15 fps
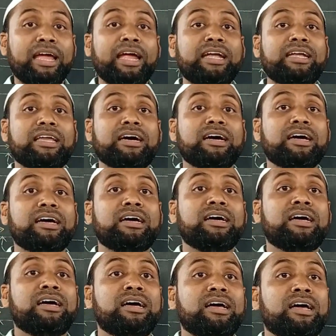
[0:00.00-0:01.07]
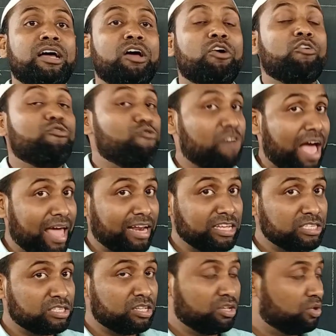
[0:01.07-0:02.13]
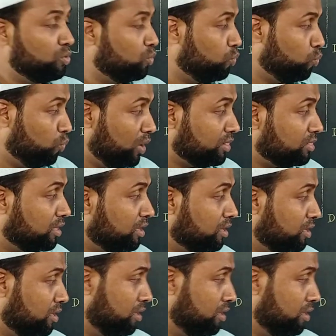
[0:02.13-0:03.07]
It varies with